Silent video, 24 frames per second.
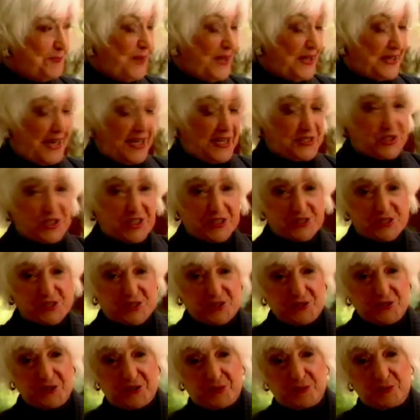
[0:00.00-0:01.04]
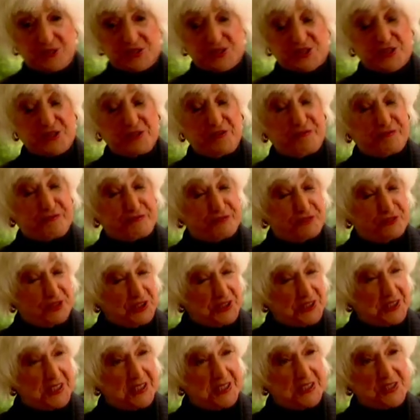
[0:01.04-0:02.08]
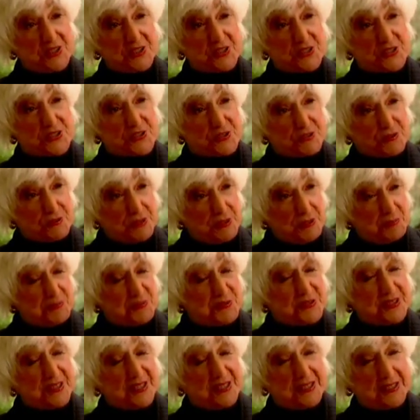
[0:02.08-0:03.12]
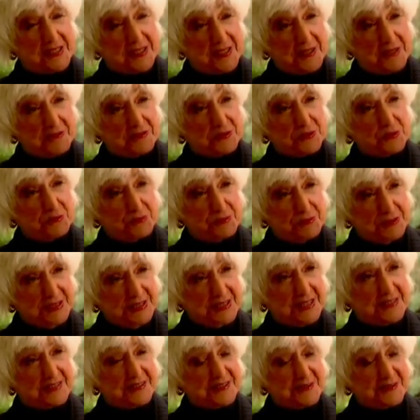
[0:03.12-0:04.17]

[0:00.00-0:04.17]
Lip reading: But I just thought it was the funniest script I'd ever read.